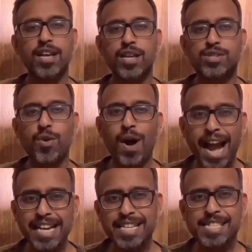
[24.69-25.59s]
So I
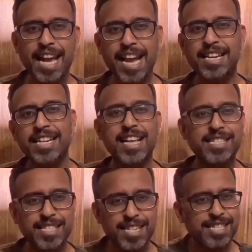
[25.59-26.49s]
decided that
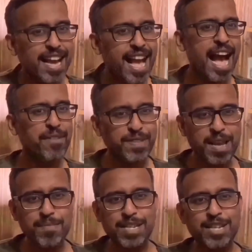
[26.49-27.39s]
since I have the
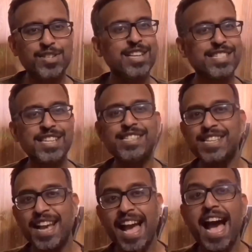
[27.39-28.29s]
images and since I
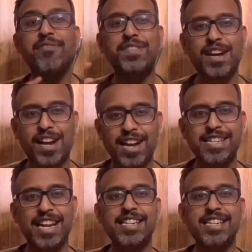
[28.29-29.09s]
have the content,